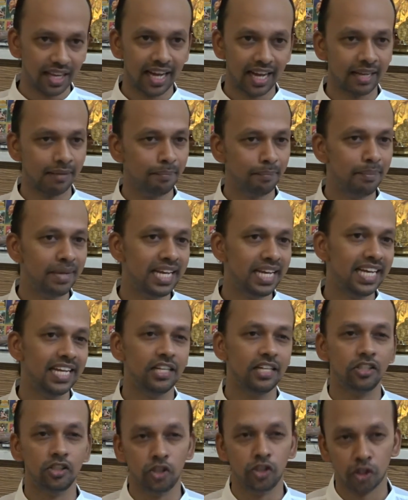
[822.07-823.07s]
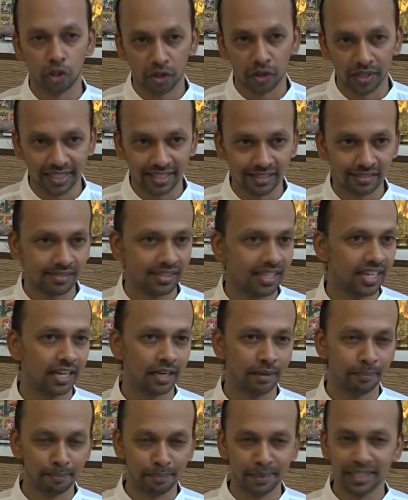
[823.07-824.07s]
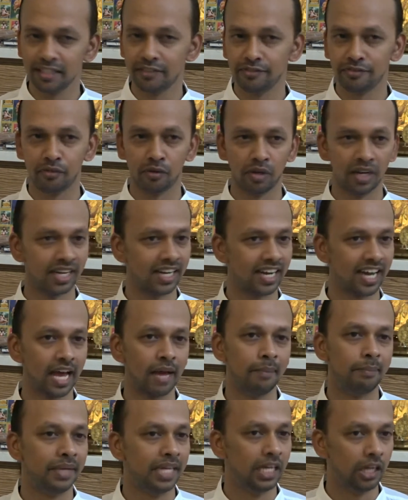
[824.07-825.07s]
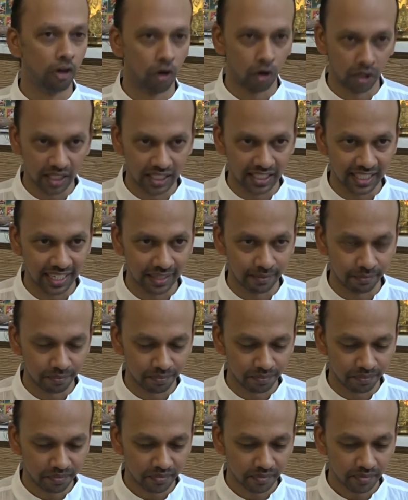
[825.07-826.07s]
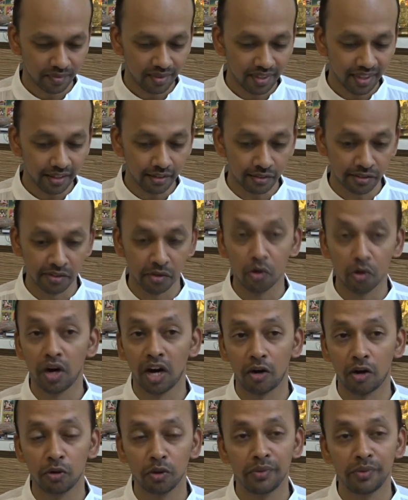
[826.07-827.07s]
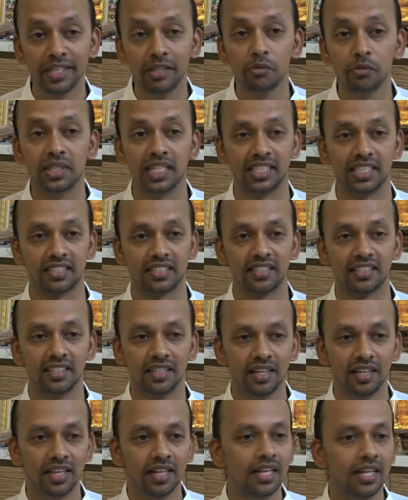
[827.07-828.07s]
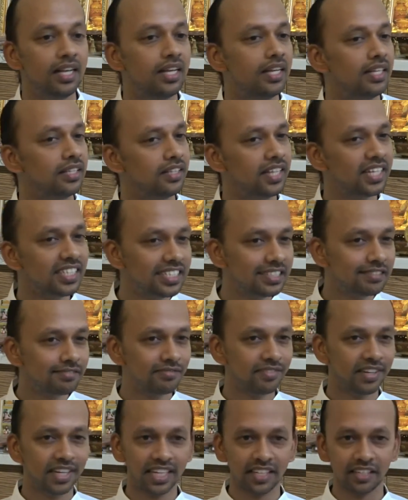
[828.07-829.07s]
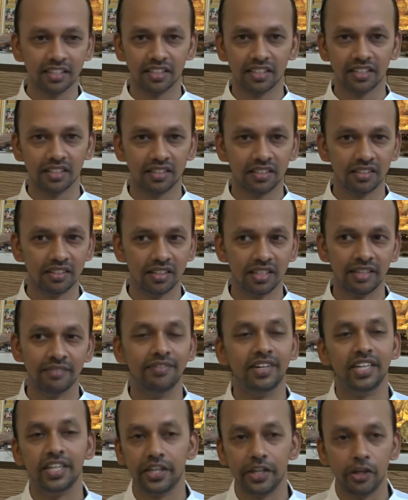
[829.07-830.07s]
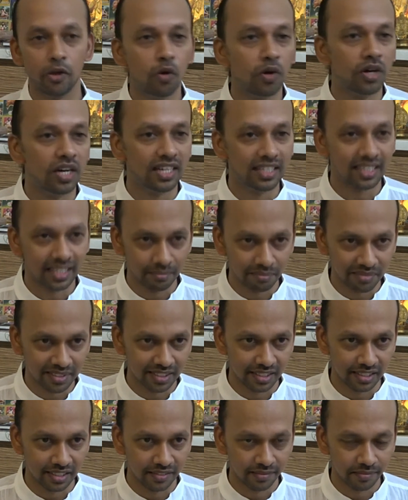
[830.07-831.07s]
and be joyous and peaceful and happy all the time. So how do we do that? That is where the word yoga comes in.